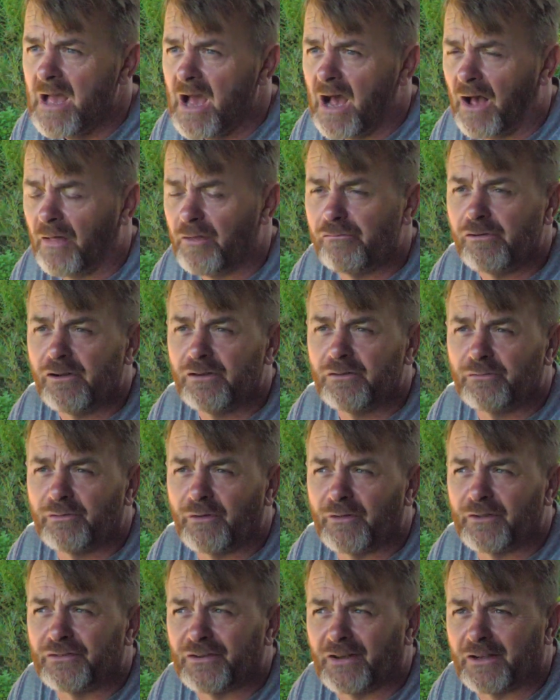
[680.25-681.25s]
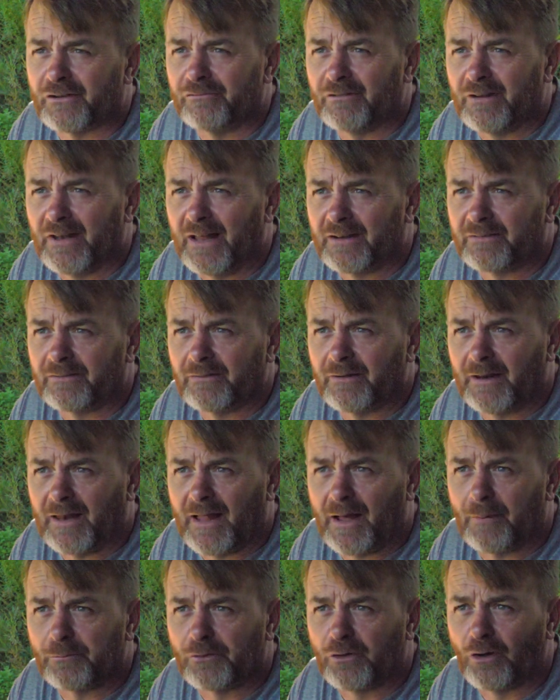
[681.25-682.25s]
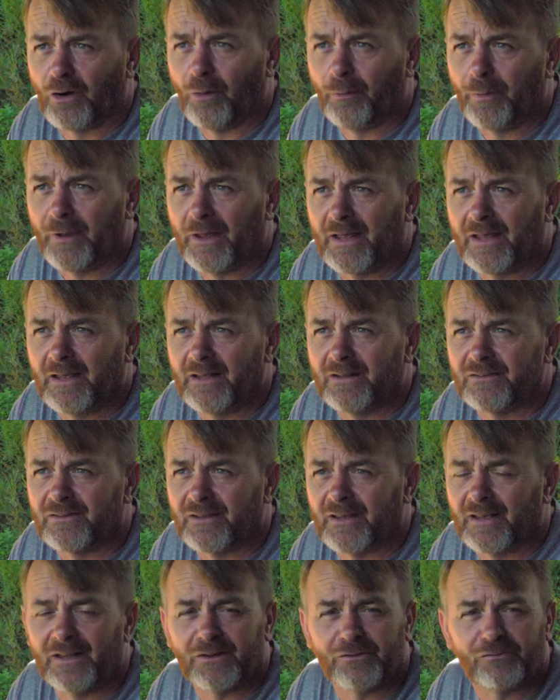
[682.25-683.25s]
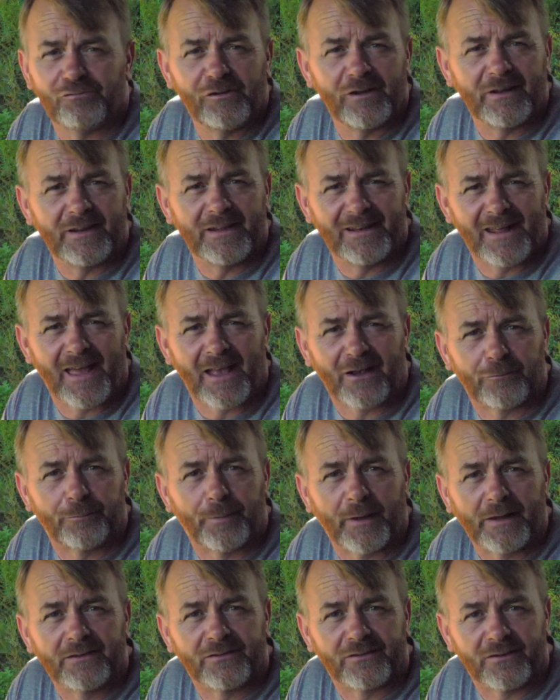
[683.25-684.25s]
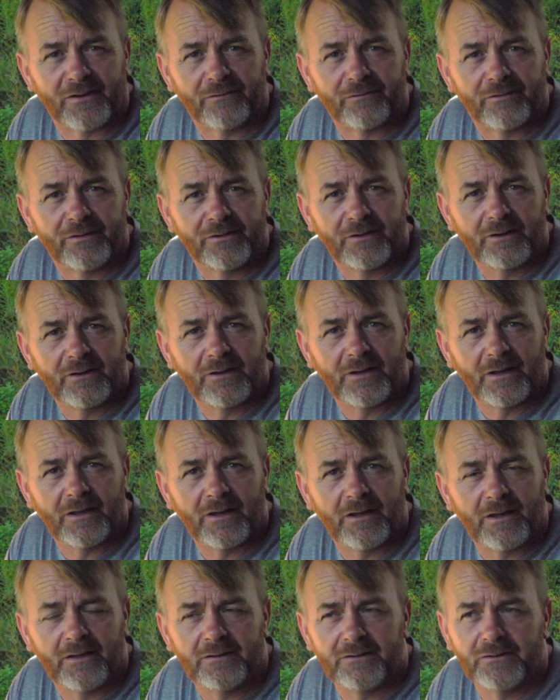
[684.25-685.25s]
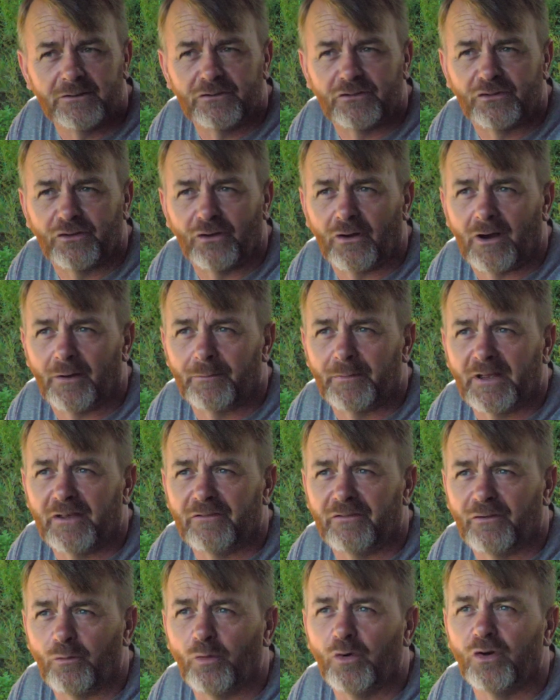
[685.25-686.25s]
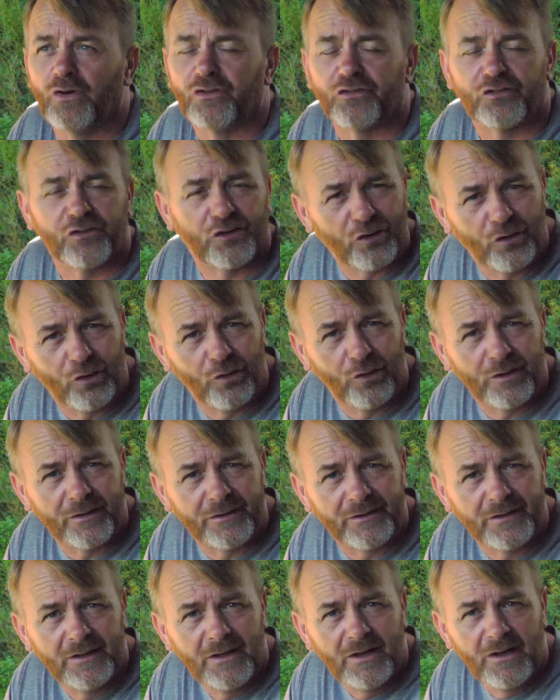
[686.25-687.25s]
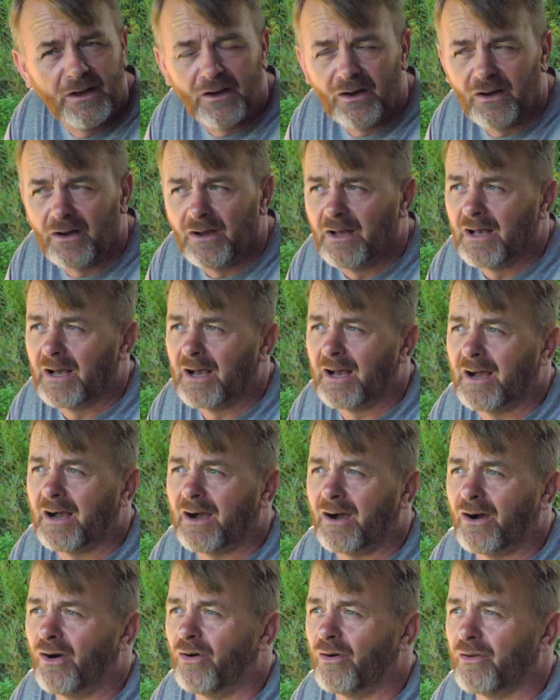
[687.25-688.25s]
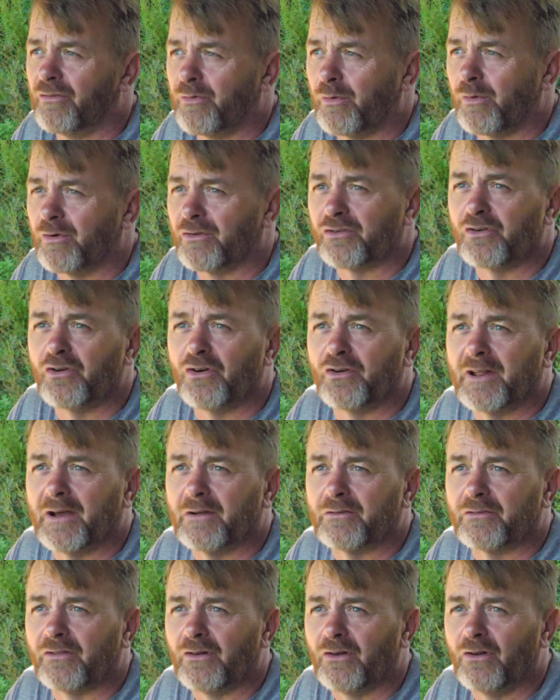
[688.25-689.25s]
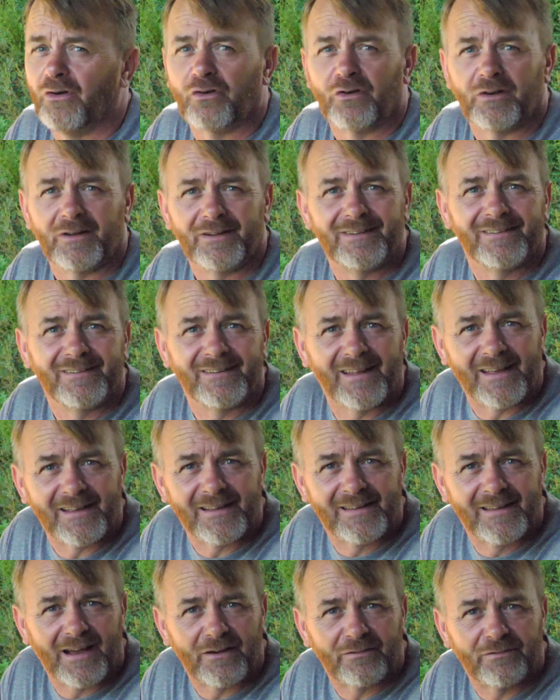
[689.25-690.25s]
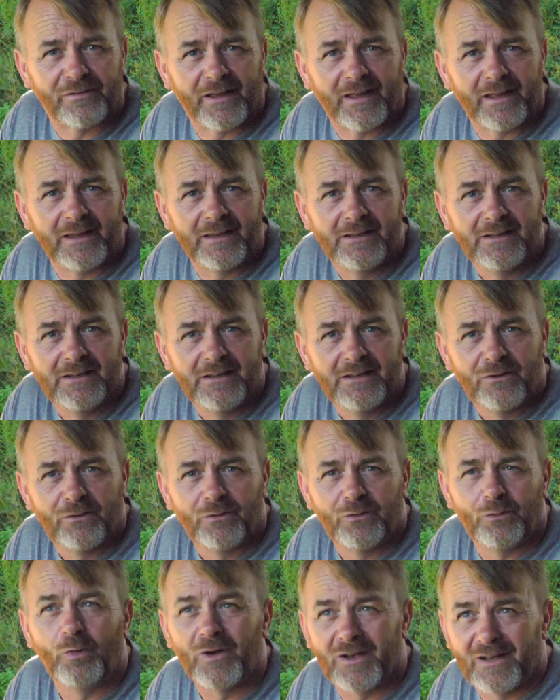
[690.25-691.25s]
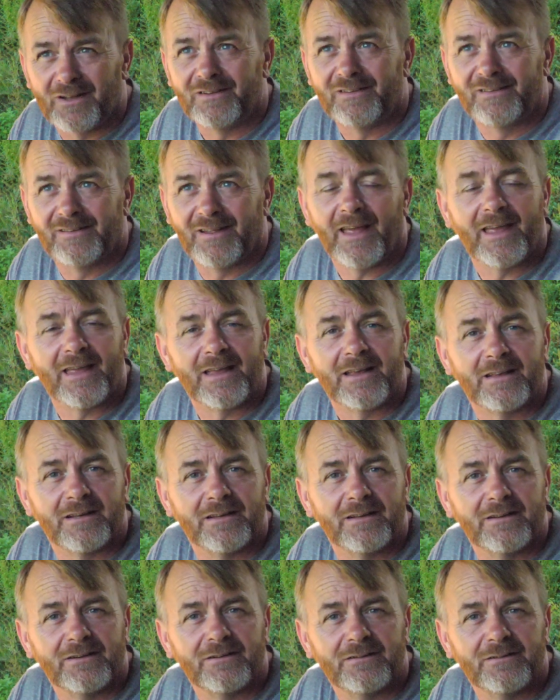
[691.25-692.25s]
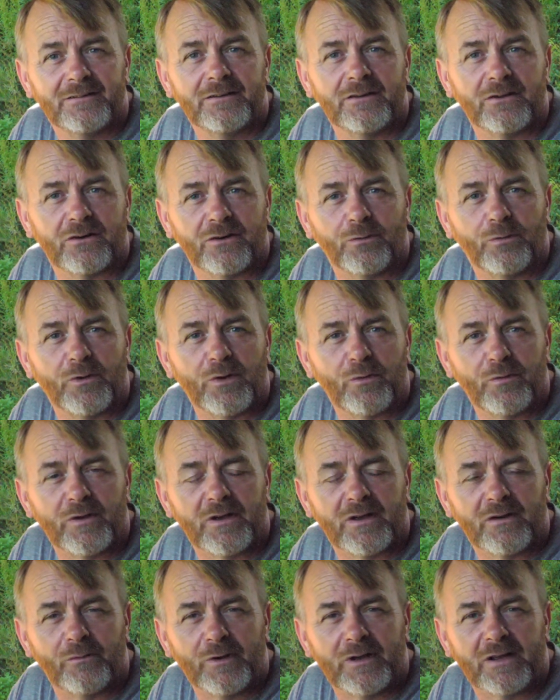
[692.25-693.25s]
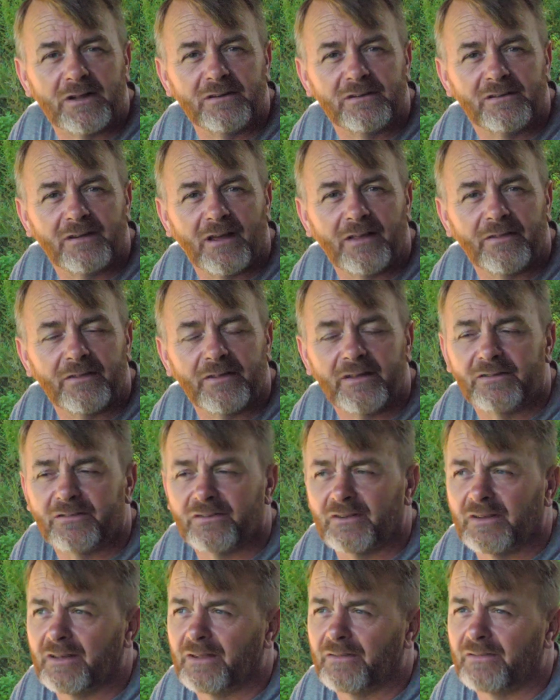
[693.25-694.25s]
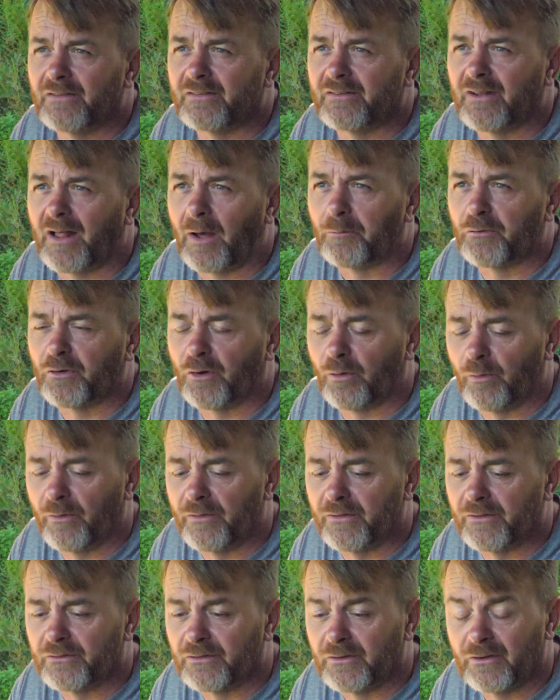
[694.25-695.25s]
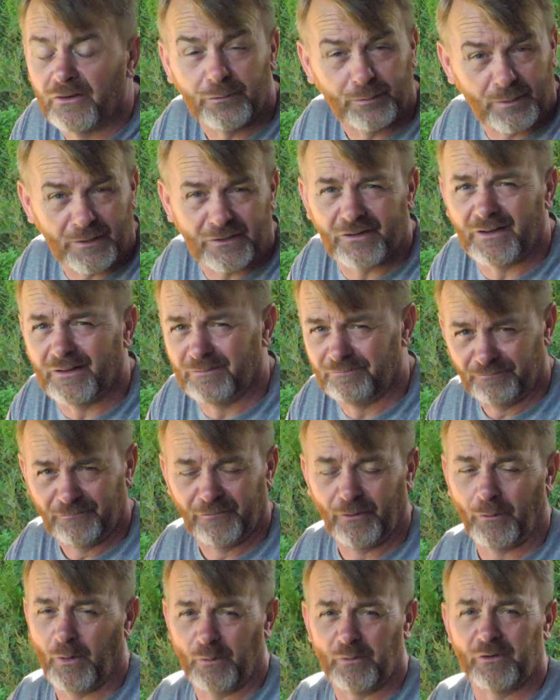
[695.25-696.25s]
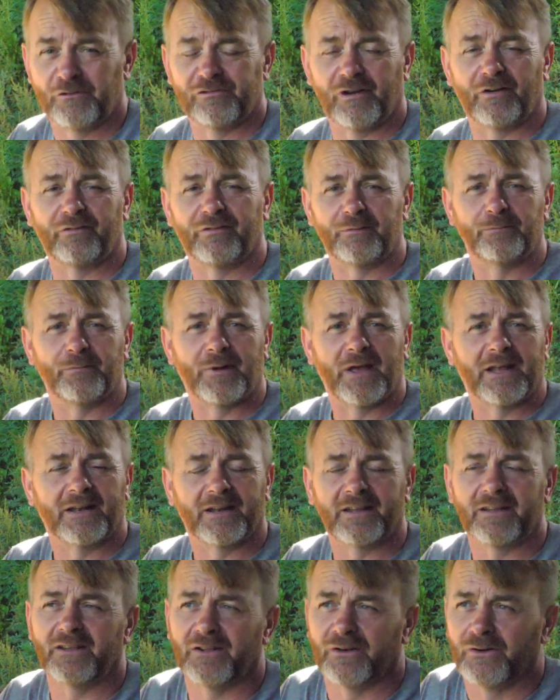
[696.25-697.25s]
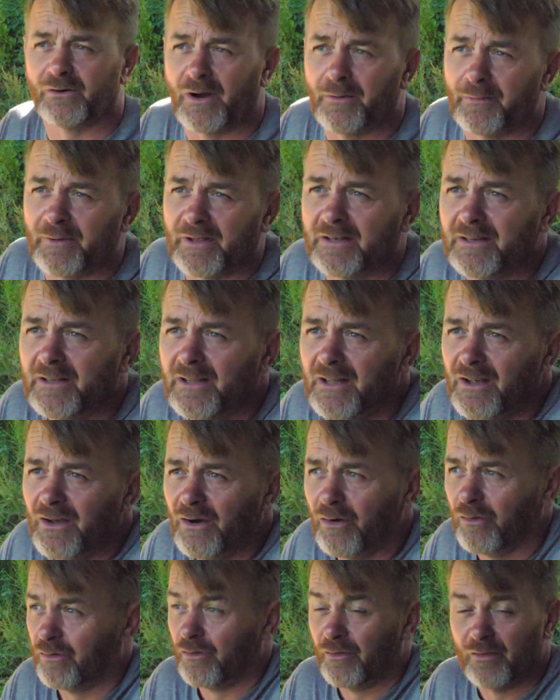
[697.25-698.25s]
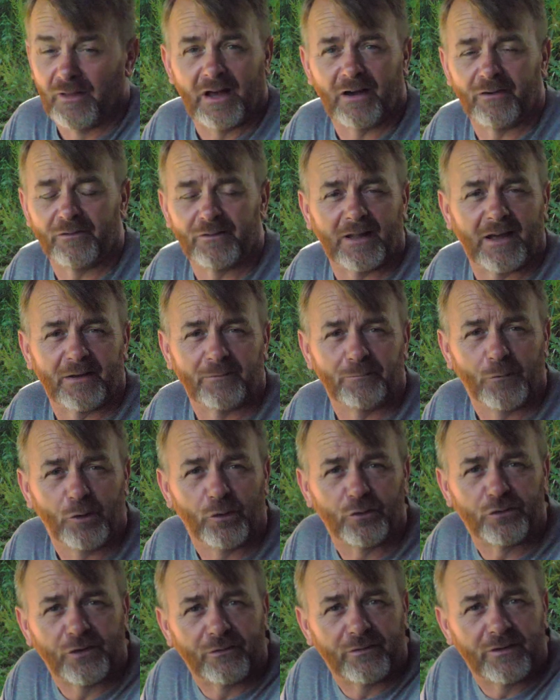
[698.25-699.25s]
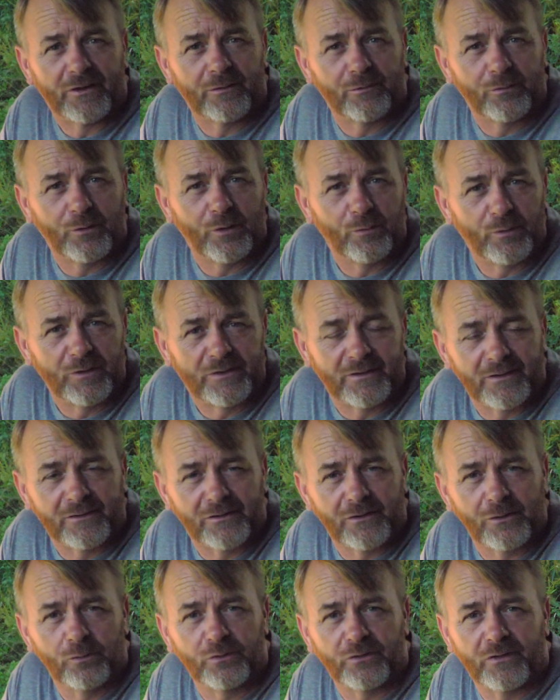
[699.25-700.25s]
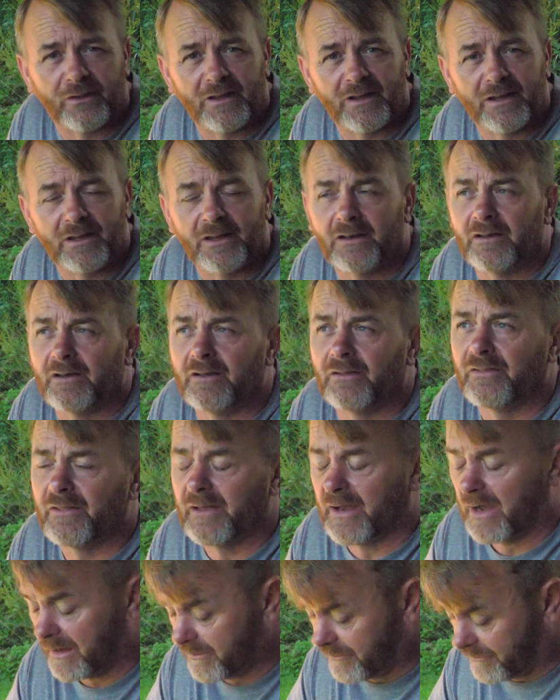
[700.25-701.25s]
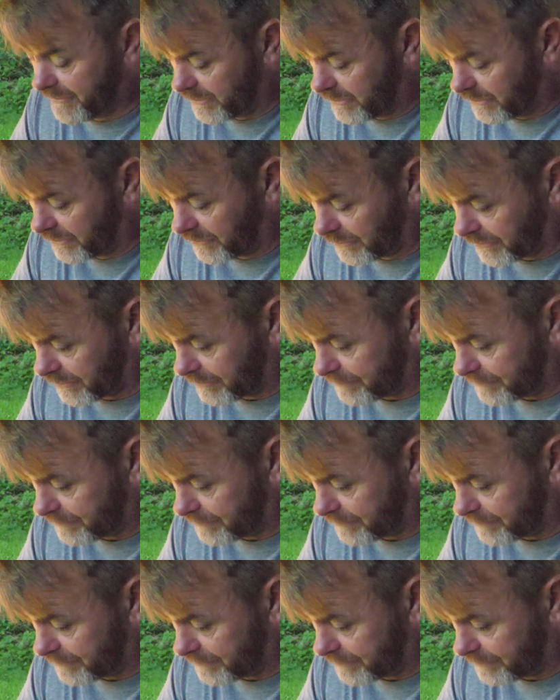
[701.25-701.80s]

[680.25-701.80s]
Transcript: And the reason for this secondary laptop is it's really inexpensive. So I mean, if it were stolen, or if we want to go down to the local internet cafe, we can take, you know, we can take this laptop with us, especially for when we're travelling mainly. You know, I mean, other than that, like most of you, we tend to use the iPhones.